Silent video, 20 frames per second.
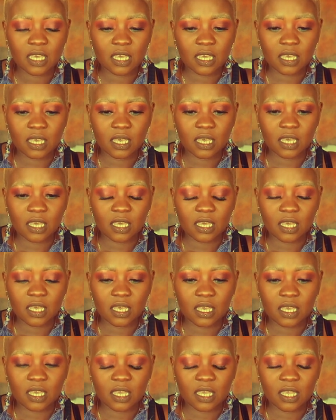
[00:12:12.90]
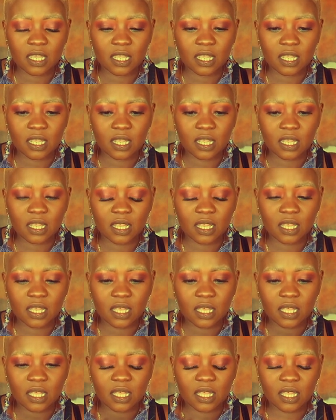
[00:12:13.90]

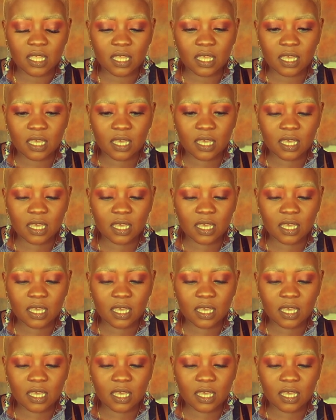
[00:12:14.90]
No one is speaking in this clip.